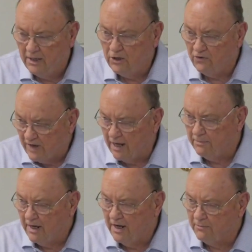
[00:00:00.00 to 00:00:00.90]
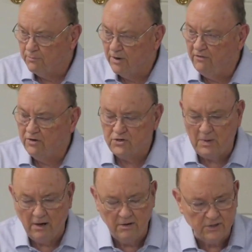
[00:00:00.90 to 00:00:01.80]
who've had previous
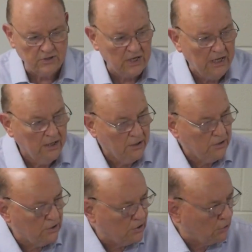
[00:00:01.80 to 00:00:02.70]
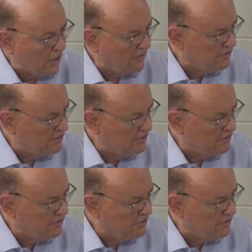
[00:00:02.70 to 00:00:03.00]
marriages. You don't have